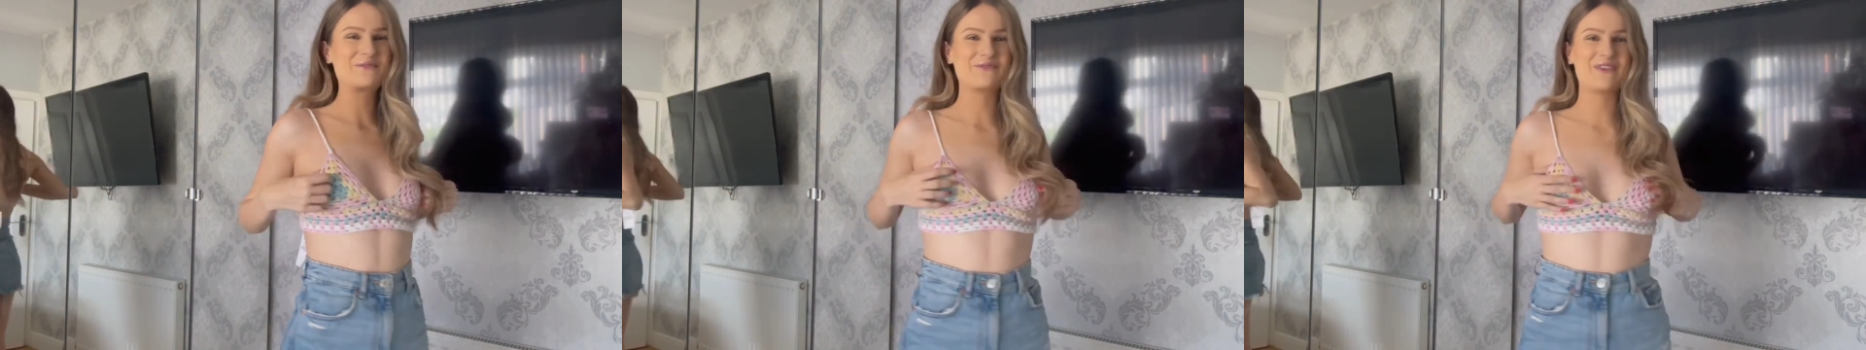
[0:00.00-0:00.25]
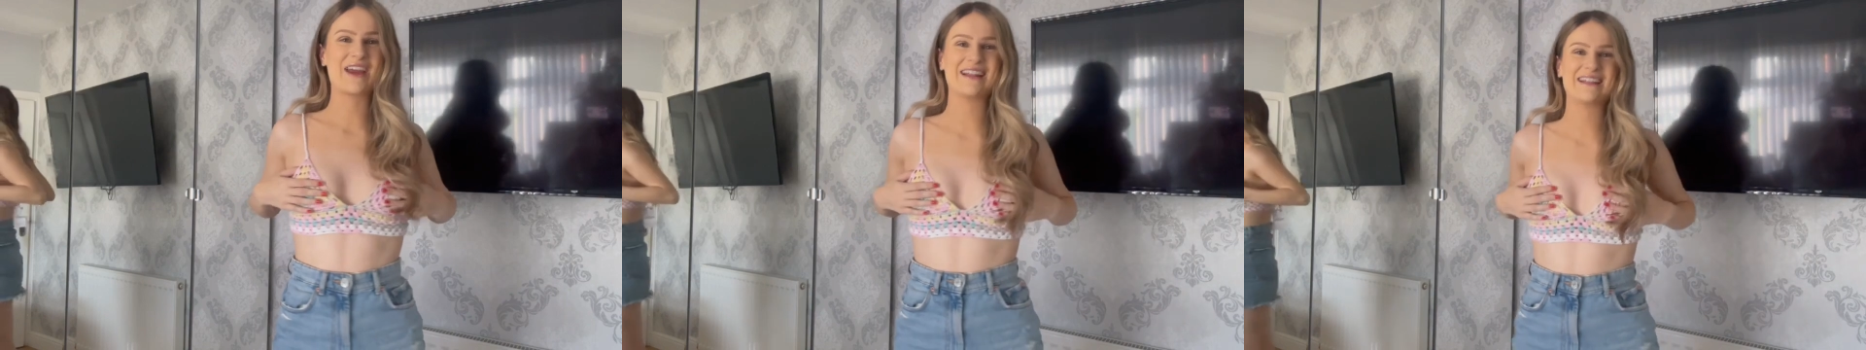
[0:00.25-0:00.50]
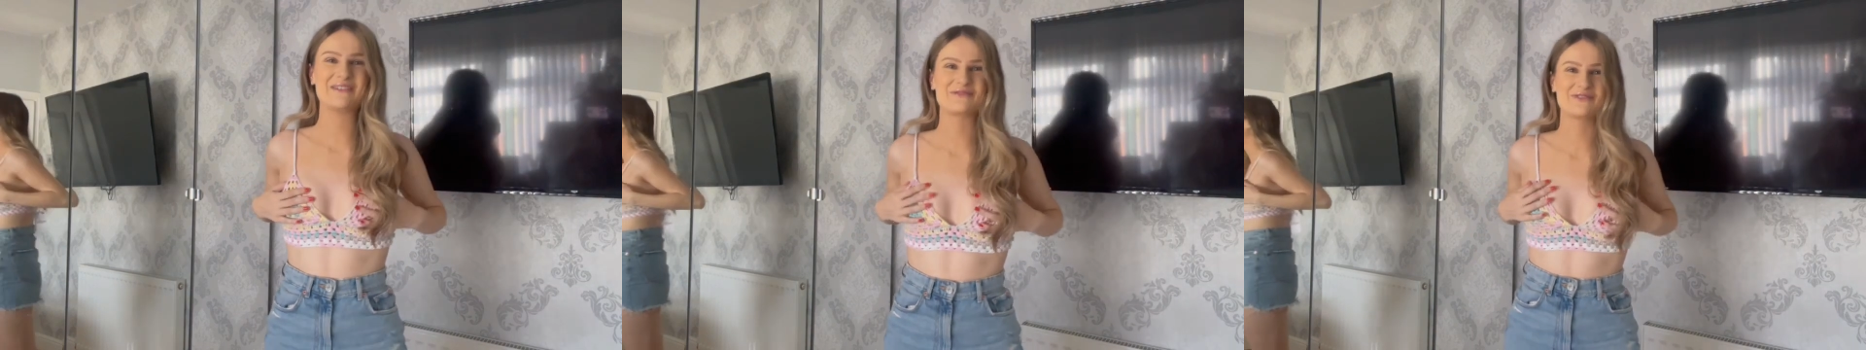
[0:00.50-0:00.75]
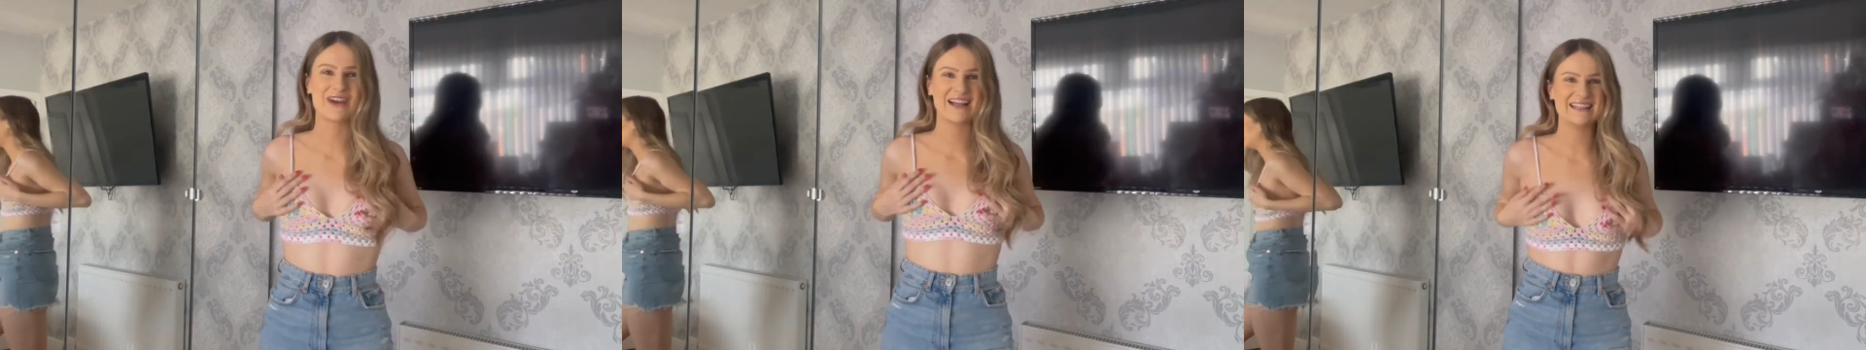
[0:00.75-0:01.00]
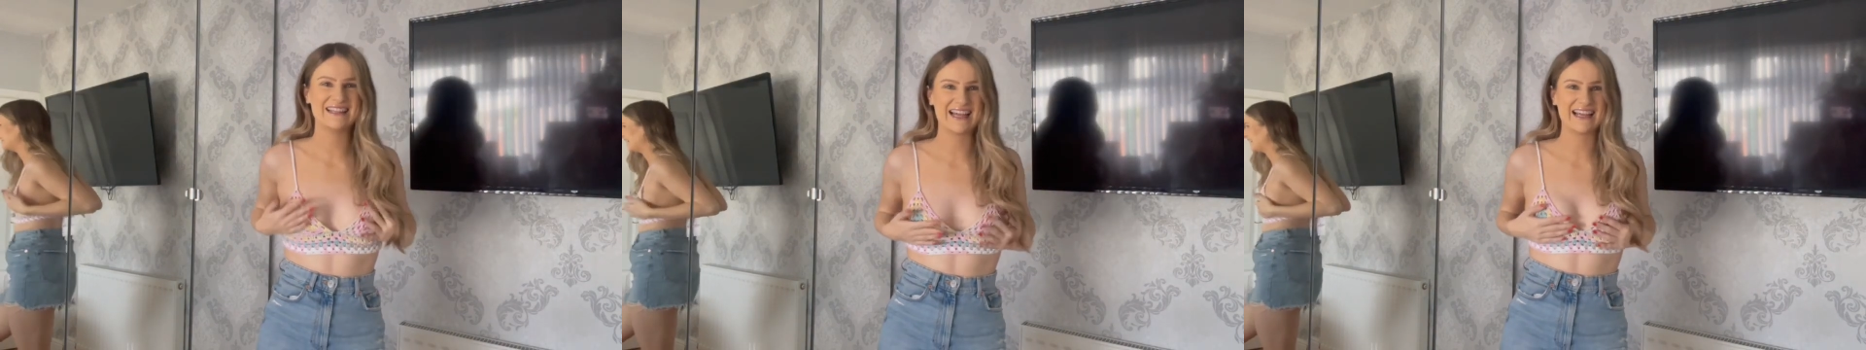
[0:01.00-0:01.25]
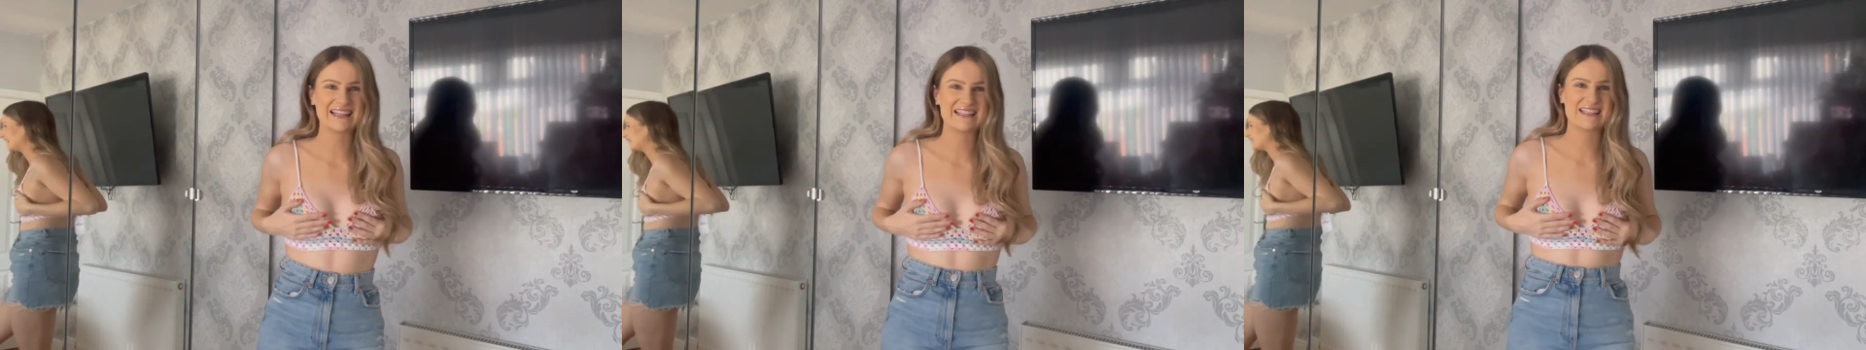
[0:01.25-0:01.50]
really
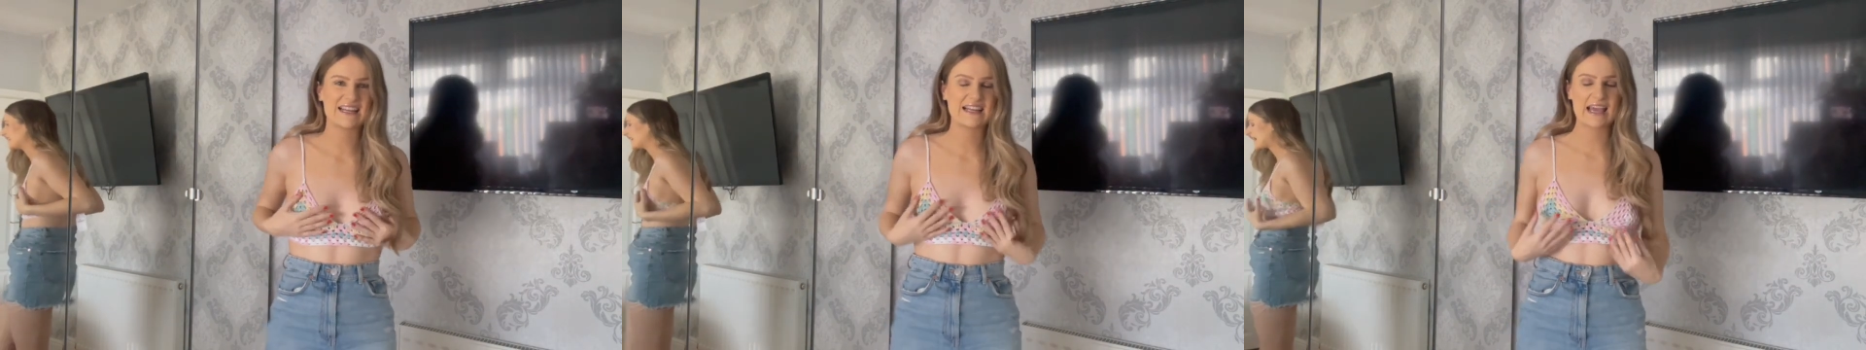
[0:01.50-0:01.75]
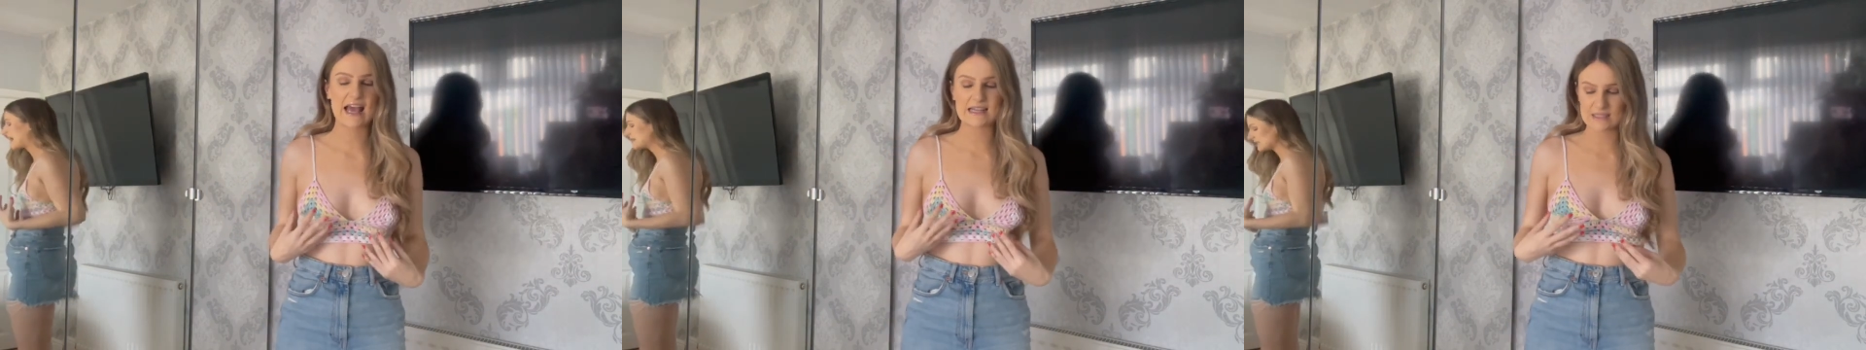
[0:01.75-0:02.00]
like this. And again,